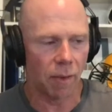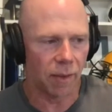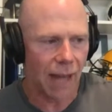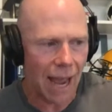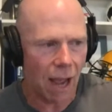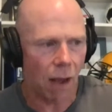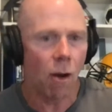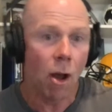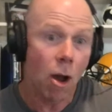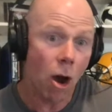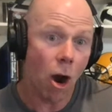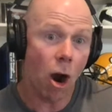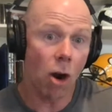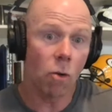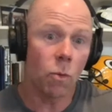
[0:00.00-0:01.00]
Now,
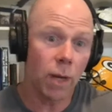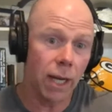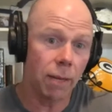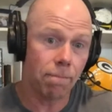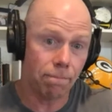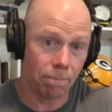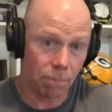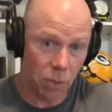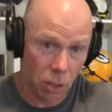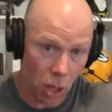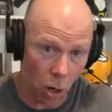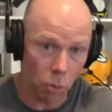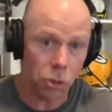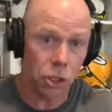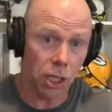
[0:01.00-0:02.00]
are we
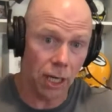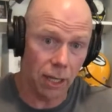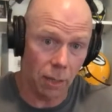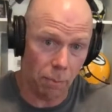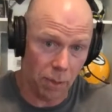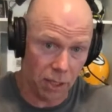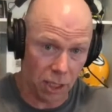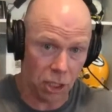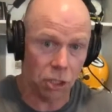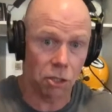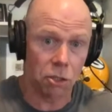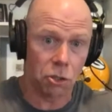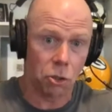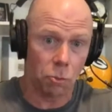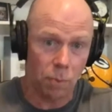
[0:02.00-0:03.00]
coached in the
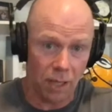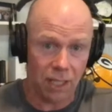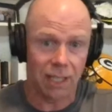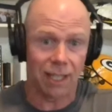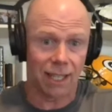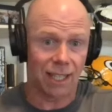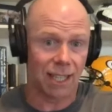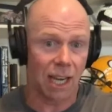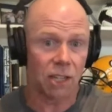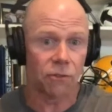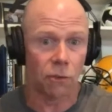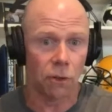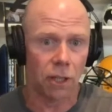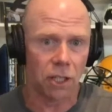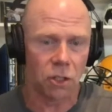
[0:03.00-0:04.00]
positions to be
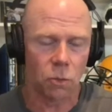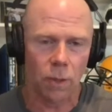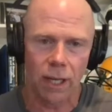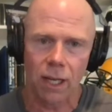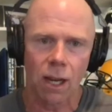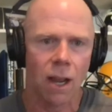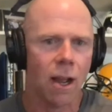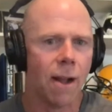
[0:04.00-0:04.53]
successful this week,